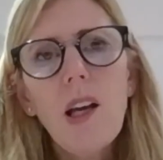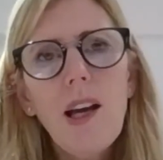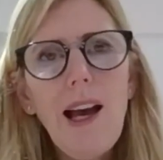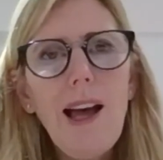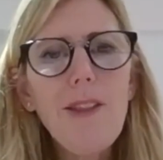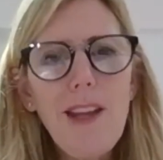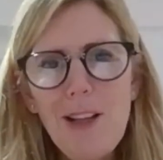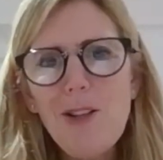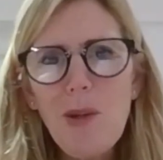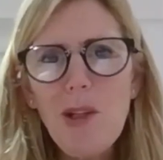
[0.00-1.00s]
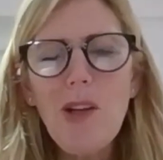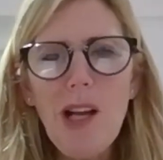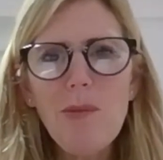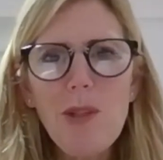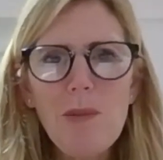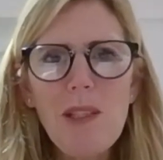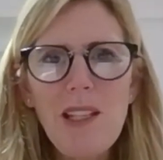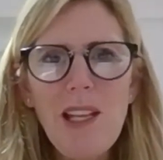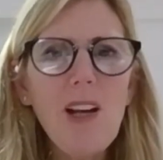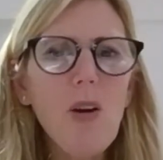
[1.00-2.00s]
at the end when you come to them and
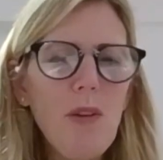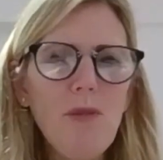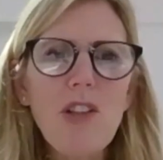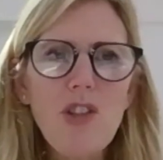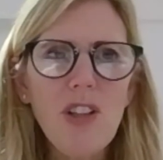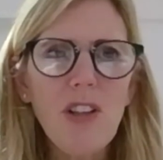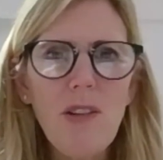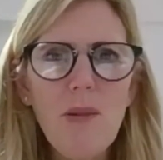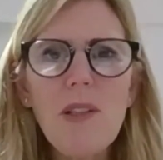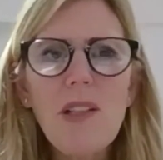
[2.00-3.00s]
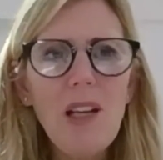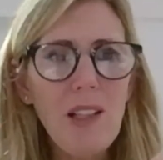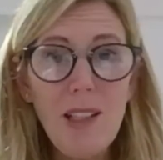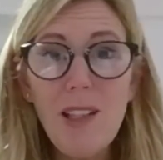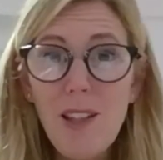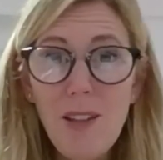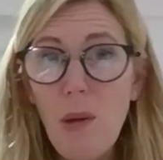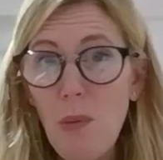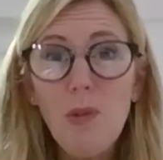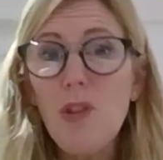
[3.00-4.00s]
say, oh, we've reached an agreement and
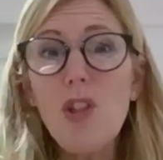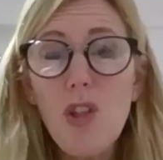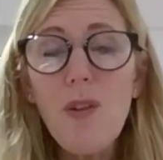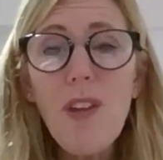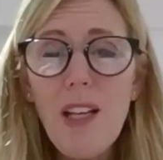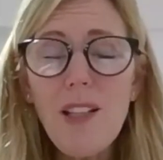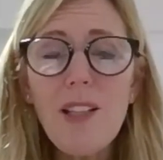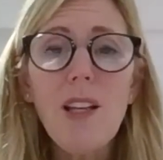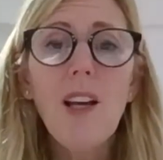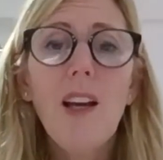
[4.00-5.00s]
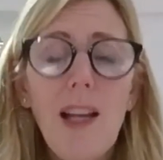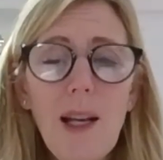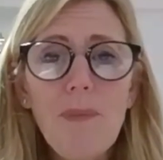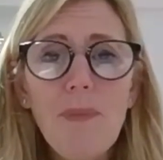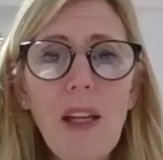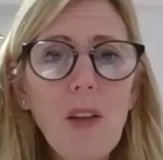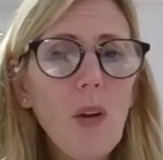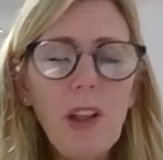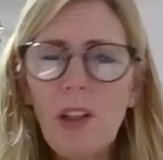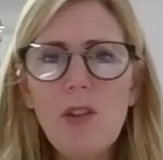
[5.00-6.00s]
we want to do this. They're
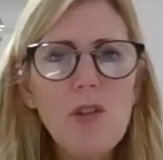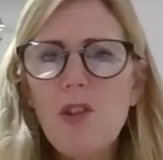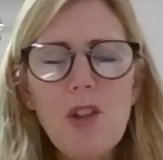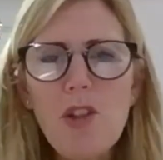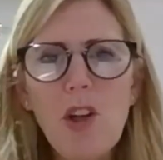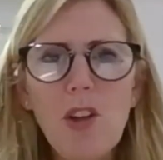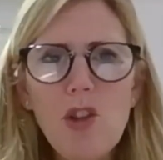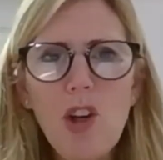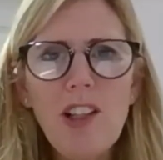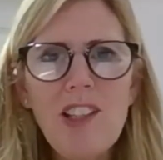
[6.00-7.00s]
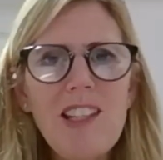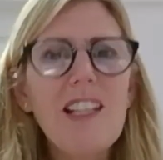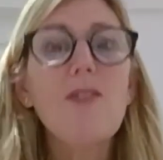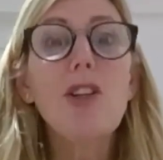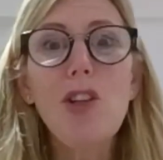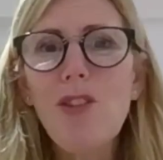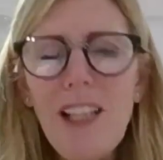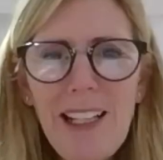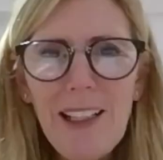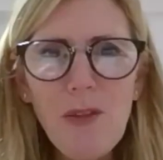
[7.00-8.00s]
not going to start trying to deliver new
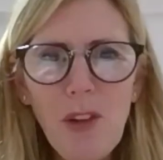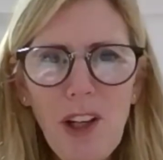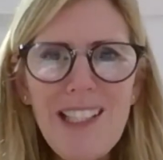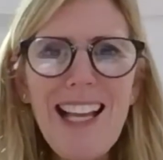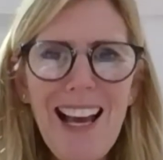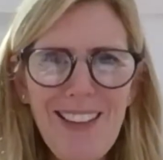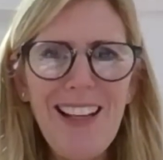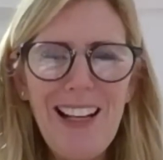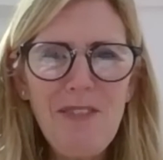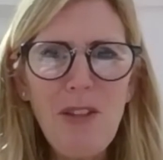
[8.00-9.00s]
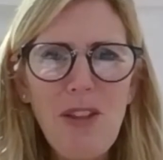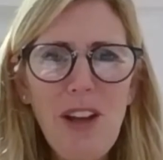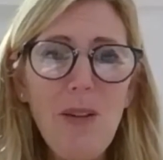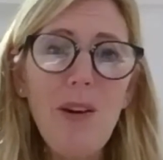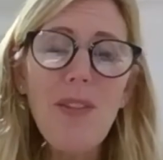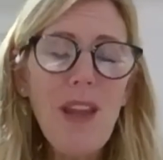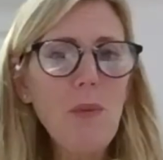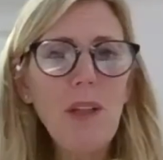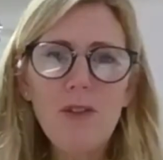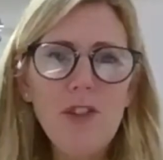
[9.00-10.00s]
legal advice at the 11th hour. They
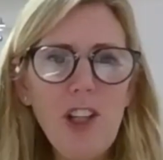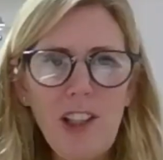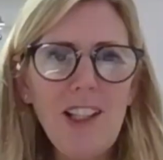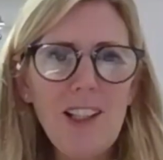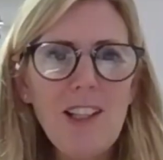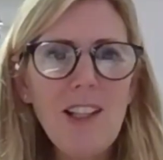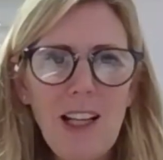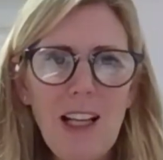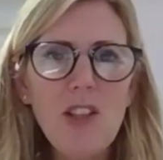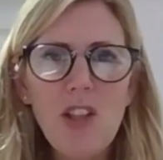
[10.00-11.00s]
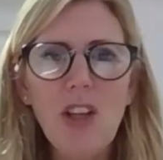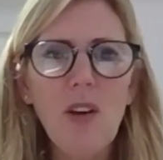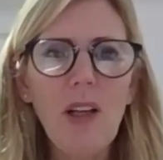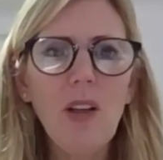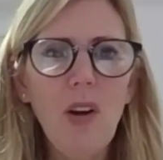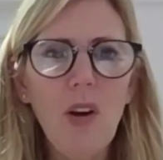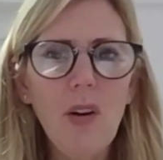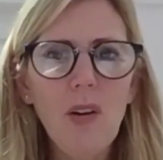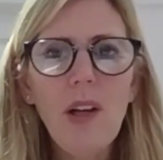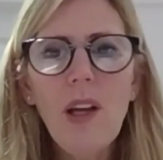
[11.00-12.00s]
will have done it as you're going along.